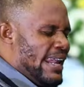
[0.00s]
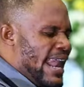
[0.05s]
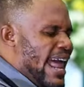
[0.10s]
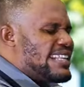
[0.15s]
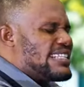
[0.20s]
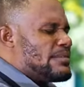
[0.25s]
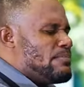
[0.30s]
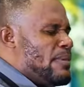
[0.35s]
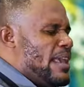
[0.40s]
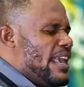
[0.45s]

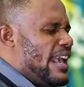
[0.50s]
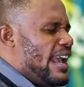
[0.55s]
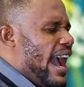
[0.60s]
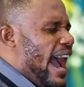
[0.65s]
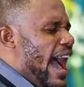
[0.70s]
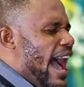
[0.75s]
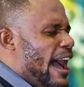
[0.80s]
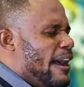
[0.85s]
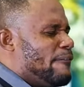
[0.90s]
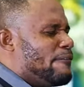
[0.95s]
Let me
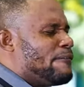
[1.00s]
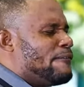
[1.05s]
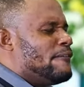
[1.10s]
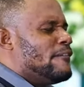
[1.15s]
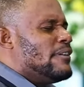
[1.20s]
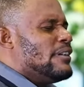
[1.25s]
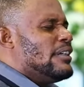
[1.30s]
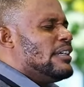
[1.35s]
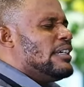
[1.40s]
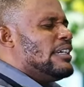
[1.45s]
have
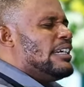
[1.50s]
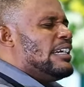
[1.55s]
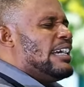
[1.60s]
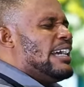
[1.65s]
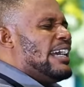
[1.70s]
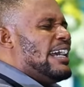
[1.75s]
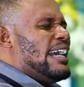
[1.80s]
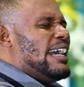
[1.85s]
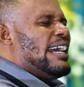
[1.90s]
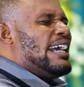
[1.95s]

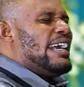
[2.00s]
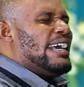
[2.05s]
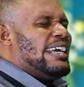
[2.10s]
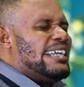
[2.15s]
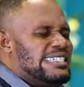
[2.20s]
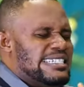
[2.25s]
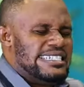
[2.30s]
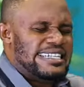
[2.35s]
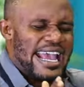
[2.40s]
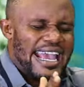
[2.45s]

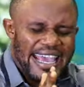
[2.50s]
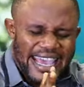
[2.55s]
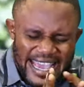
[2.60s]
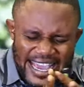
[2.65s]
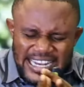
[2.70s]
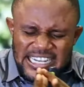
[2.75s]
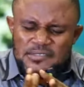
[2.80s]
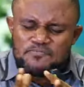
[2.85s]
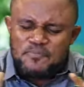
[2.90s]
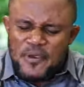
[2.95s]
the
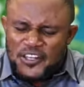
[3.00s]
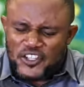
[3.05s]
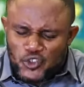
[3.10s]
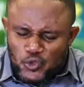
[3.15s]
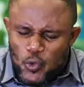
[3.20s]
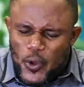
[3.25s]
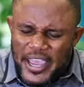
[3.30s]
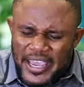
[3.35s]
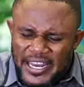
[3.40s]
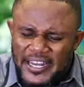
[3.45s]
in
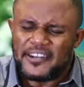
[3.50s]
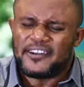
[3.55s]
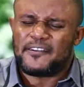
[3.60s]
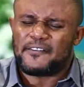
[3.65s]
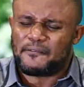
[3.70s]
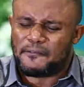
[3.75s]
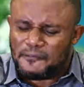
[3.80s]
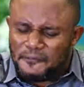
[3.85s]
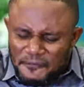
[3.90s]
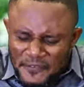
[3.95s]

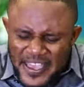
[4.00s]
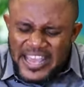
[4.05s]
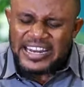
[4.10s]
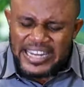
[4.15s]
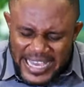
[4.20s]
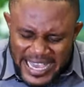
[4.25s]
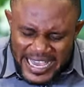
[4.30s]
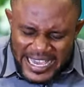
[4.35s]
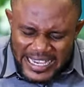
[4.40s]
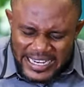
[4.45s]
between
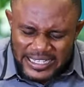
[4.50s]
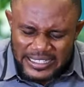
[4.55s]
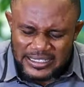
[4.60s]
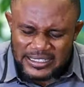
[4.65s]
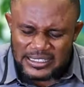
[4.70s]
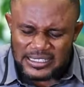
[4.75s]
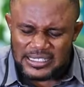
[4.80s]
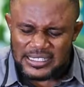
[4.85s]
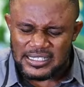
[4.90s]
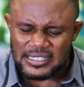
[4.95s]
fill
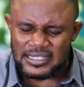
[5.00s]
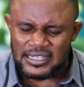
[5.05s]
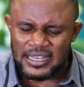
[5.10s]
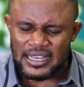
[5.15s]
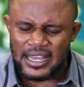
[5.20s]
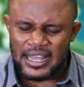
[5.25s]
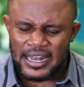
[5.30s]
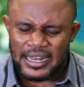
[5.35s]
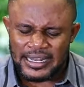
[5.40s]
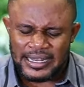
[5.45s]
ins.
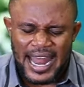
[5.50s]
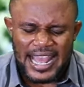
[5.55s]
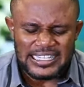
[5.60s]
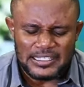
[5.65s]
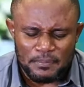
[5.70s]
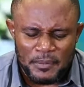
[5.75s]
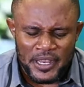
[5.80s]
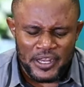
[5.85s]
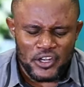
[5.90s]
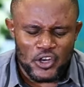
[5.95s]

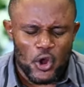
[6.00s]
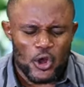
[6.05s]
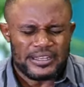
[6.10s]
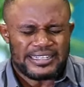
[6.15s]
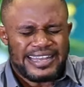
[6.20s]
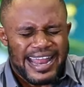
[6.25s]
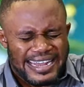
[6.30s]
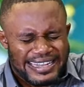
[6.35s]
Let me know